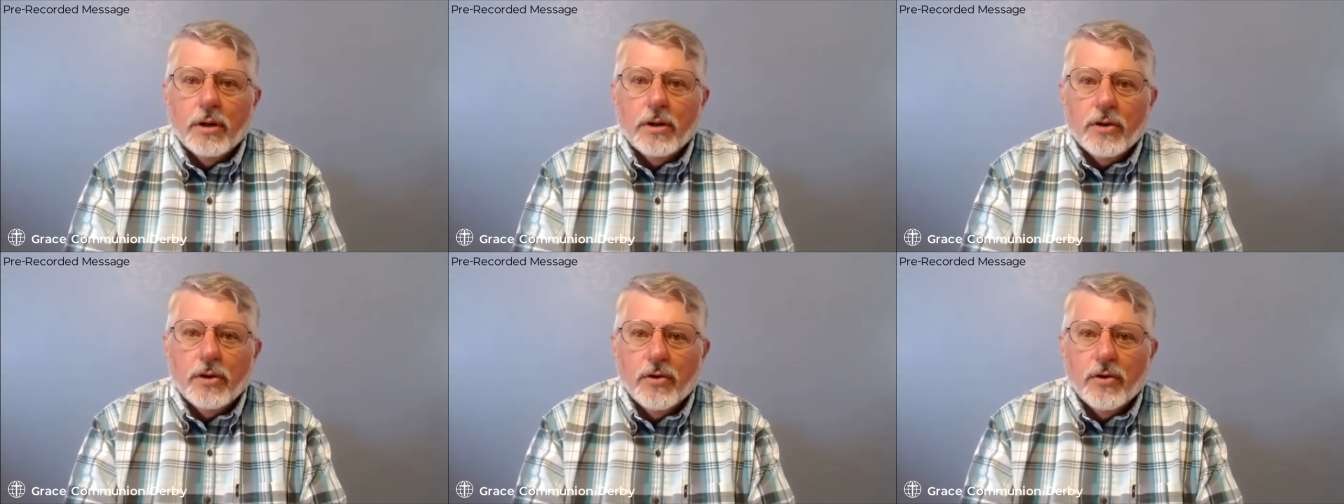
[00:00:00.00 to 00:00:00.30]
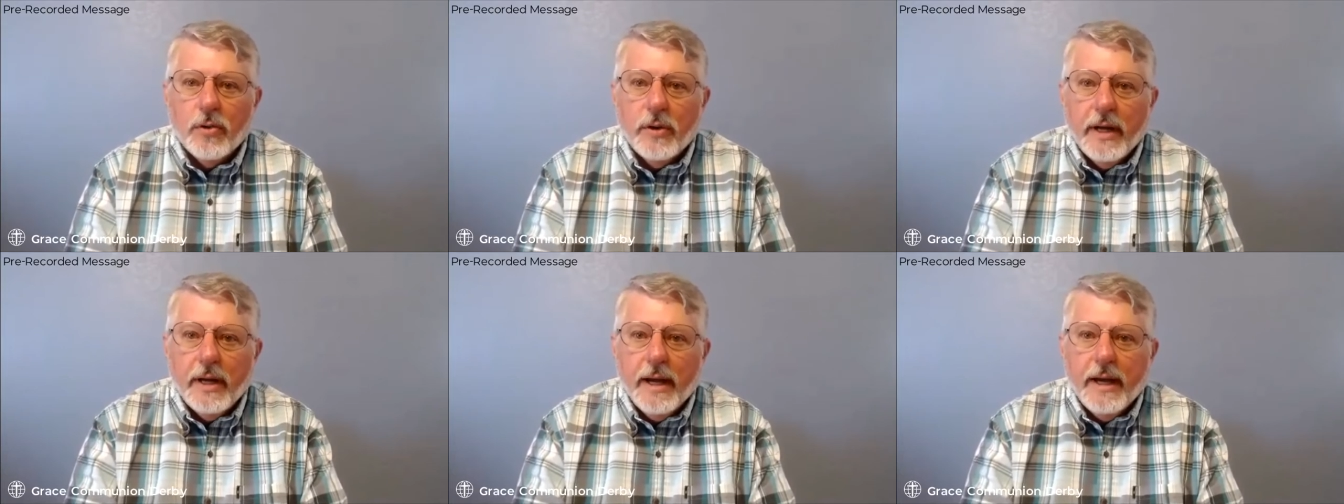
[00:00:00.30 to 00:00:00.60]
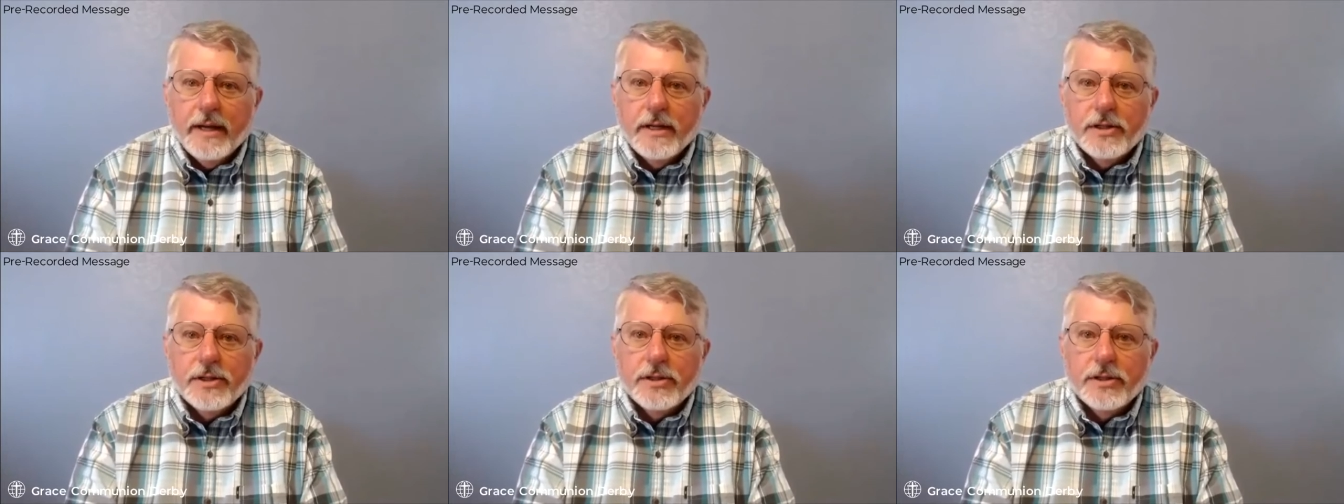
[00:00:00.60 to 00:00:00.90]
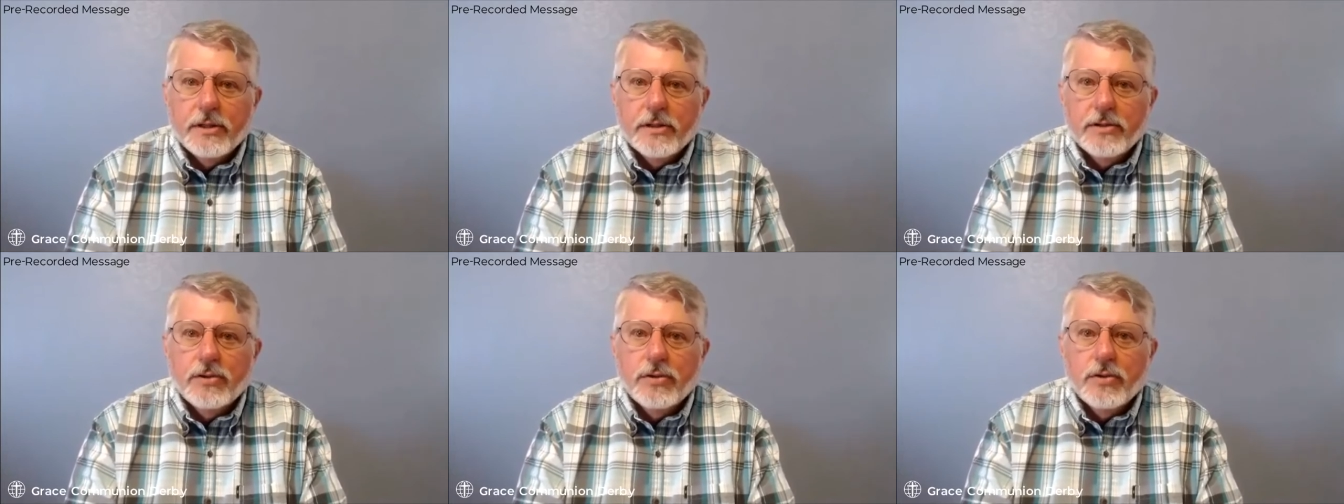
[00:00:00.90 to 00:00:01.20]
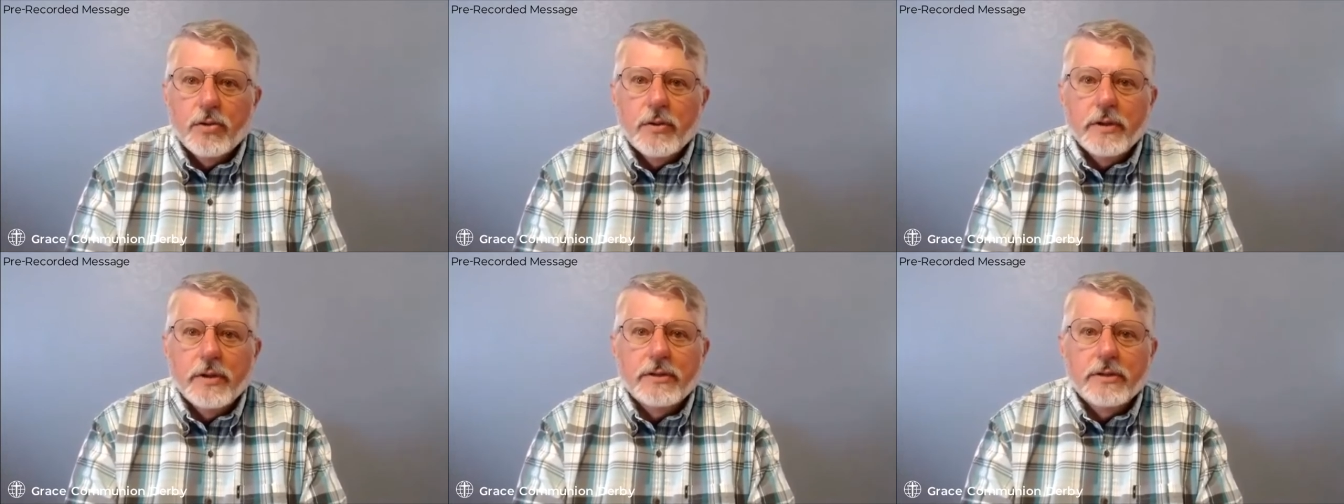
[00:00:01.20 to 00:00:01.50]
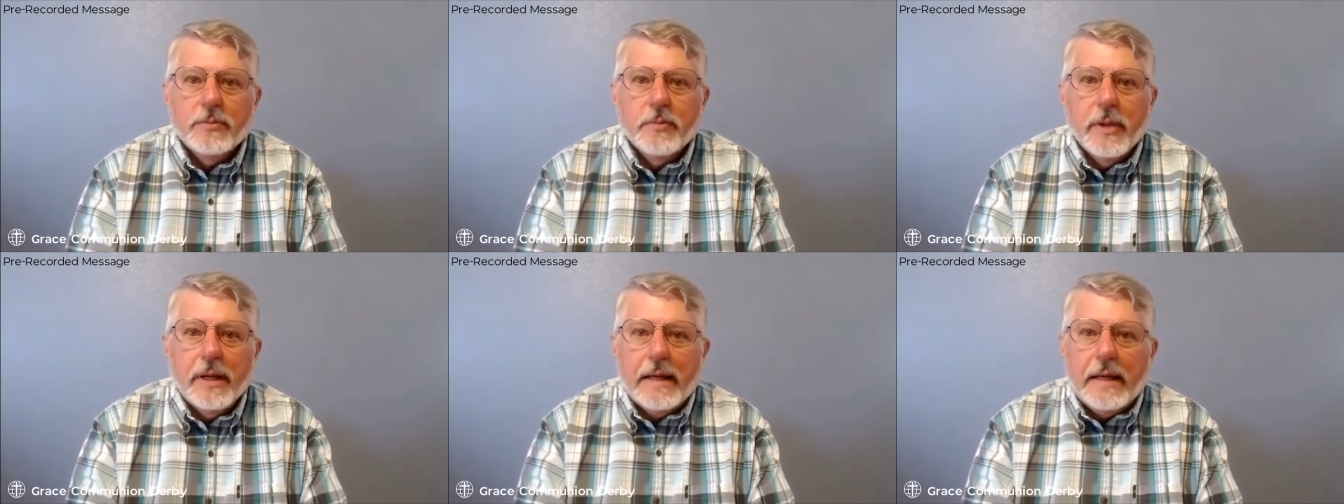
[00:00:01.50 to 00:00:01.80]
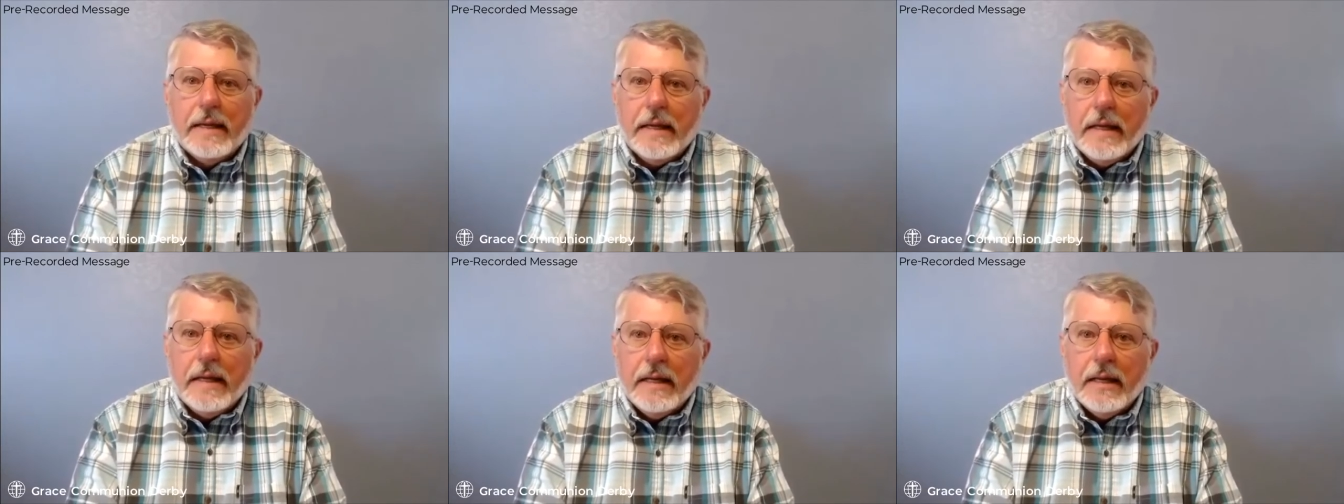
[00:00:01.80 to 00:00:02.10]
creation to its
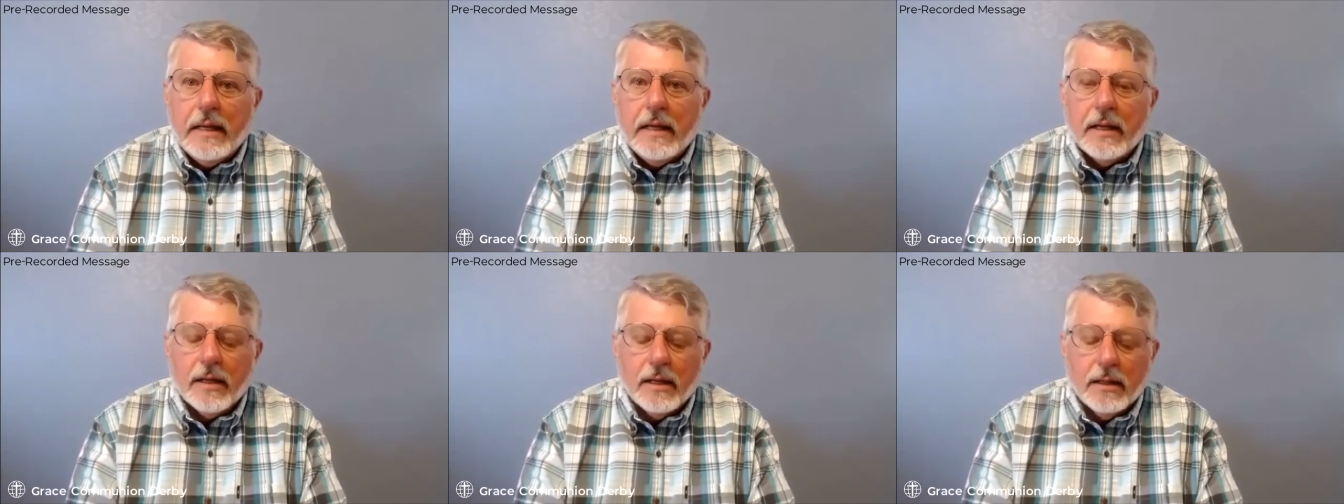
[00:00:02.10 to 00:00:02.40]
beginning.